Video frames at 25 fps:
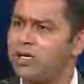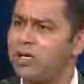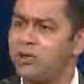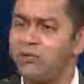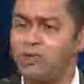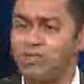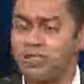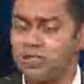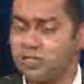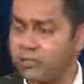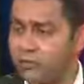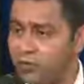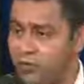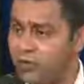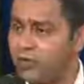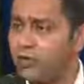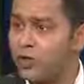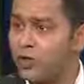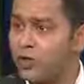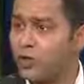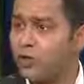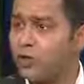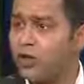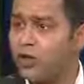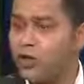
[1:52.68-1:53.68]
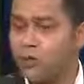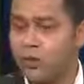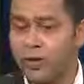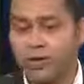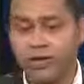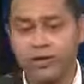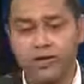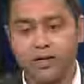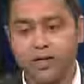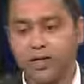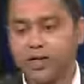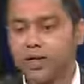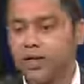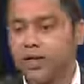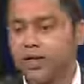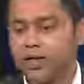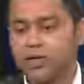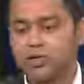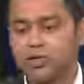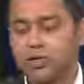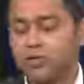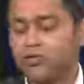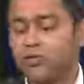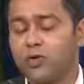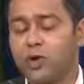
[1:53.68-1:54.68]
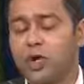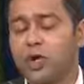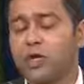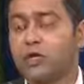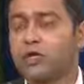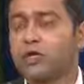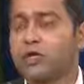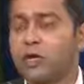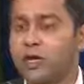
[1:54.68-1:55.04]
Cup, which is a 50-over event. So if you're